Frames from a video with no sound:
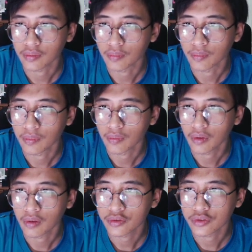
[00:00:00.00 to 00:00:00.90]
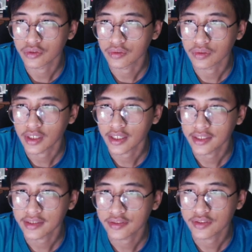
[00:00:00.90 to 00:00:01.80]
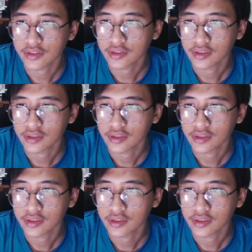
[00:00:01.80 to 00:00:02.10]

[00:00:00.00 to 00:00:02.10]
more to the right.